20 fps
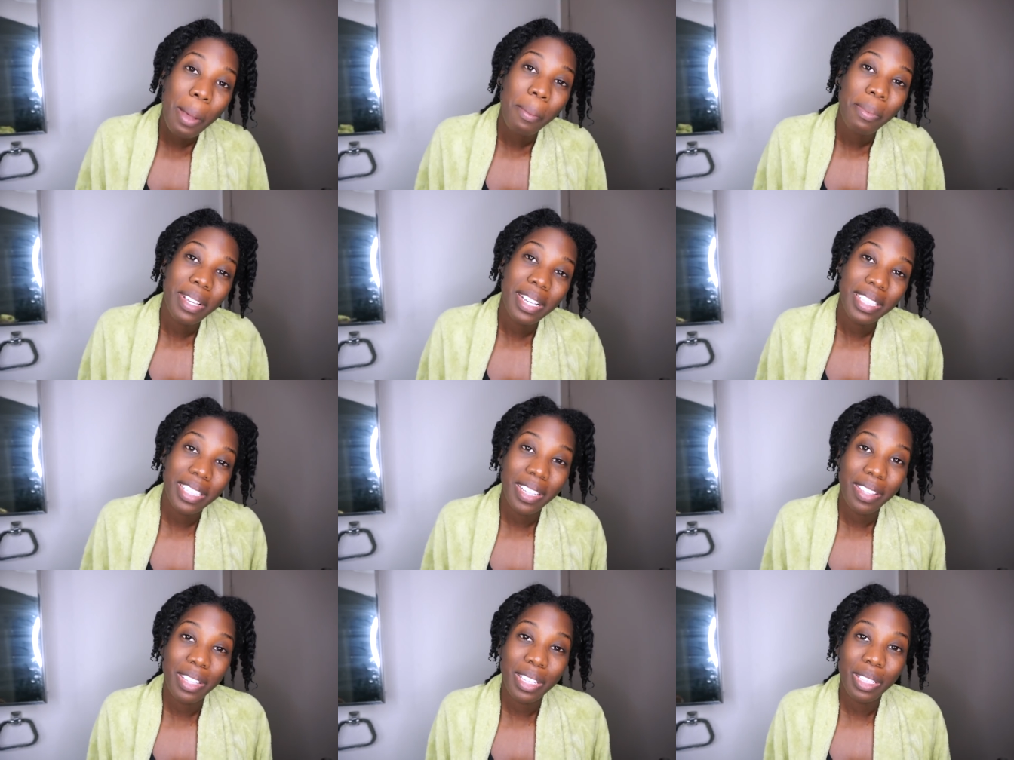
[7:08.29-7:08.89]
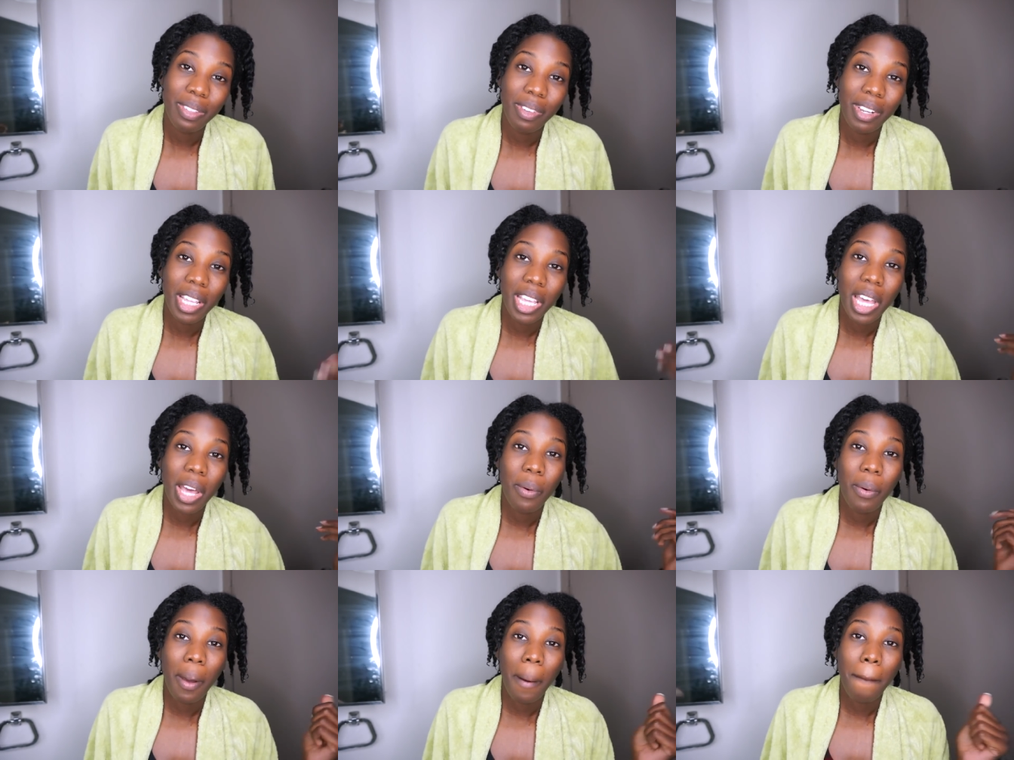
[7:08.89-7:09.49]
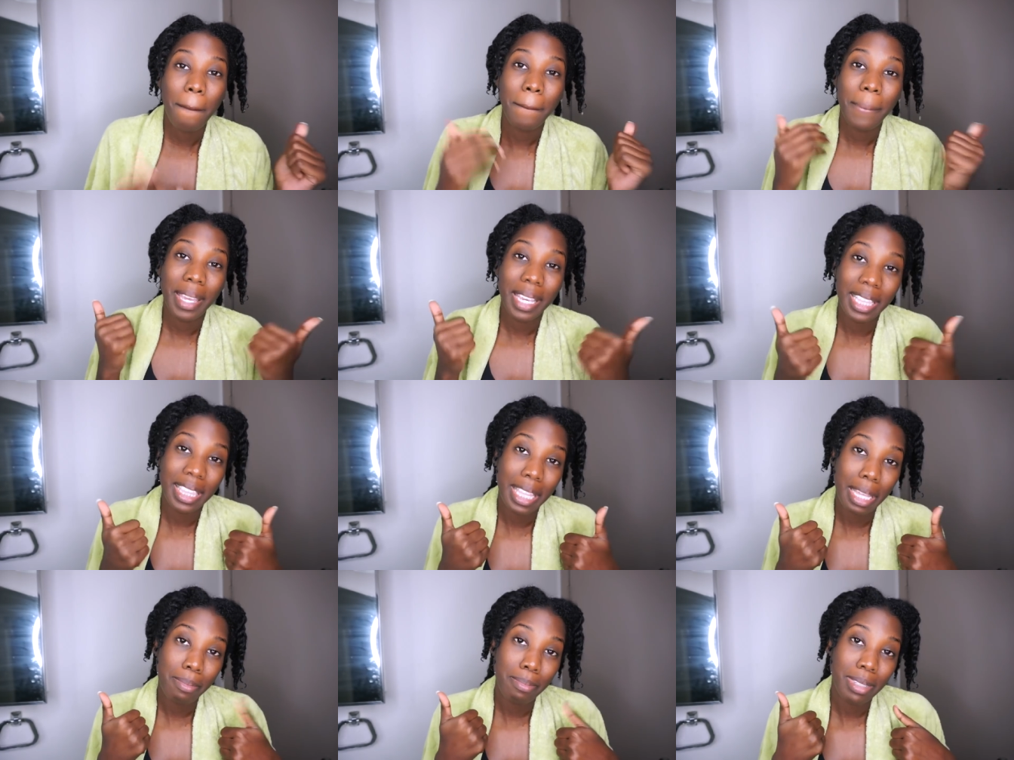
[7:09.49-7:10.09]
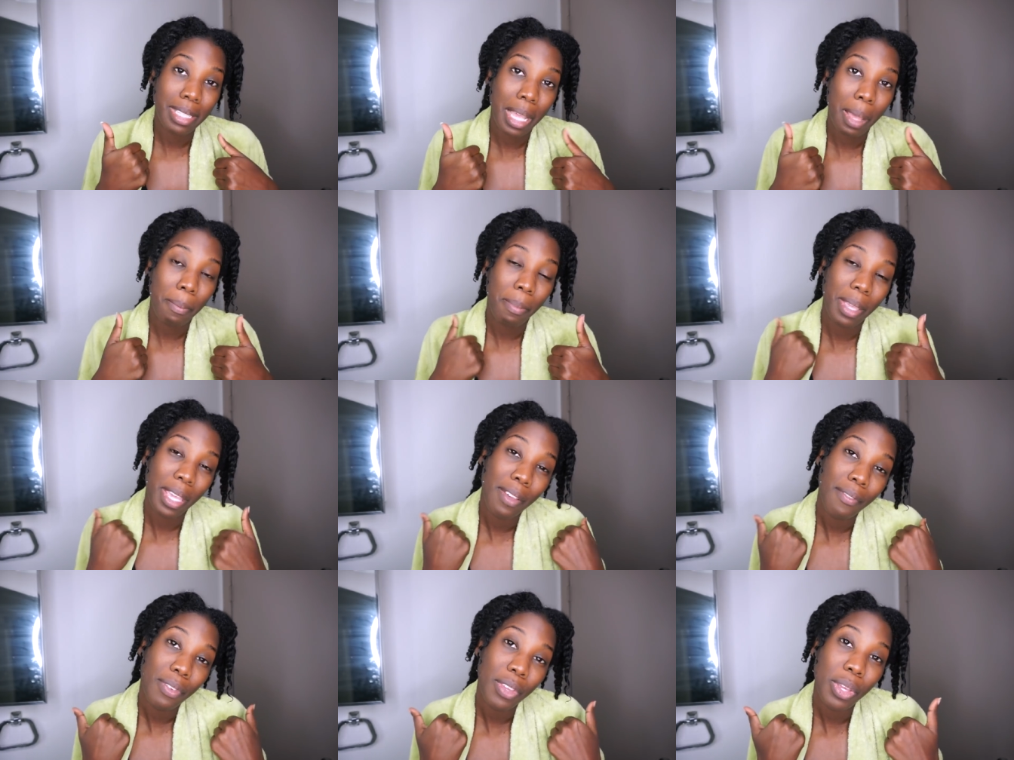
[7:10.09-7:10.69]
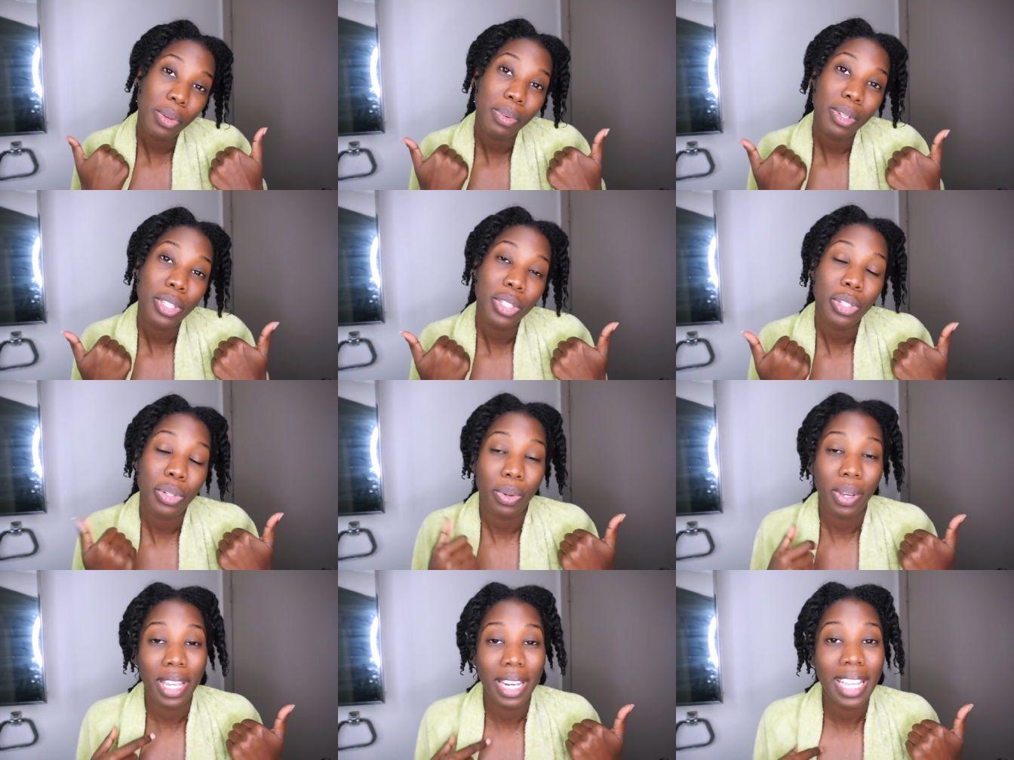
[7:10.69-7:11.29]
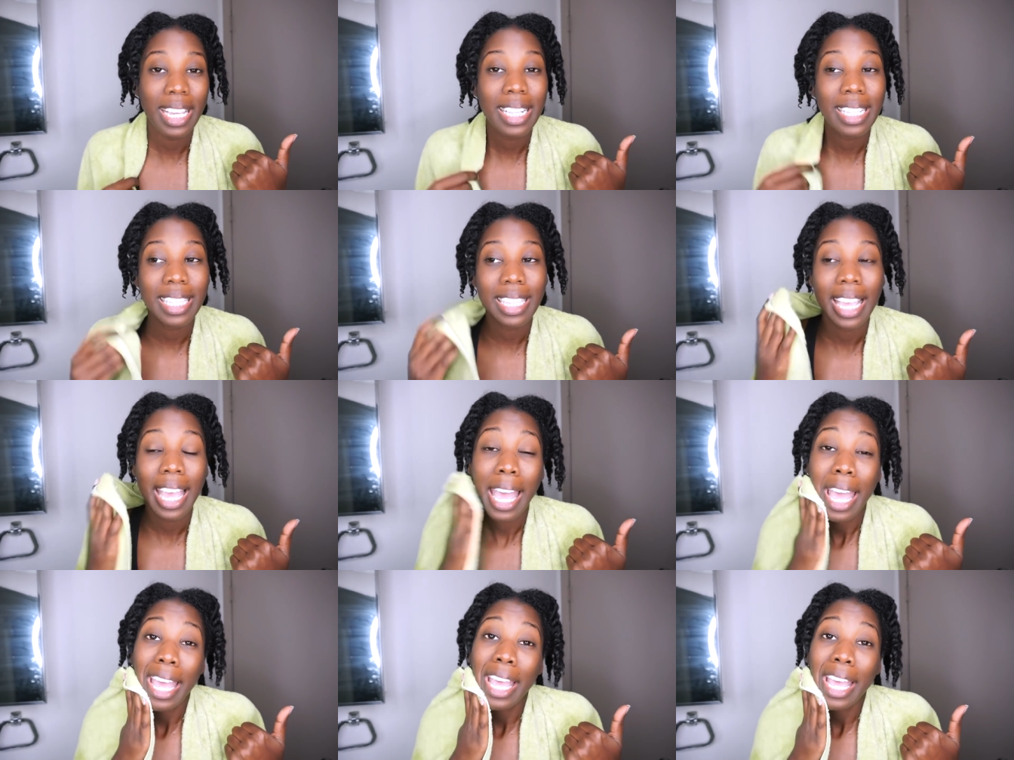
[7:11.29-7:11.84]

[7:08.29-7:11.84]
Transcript: Please give this video a big thumbs up if you enjoyed it.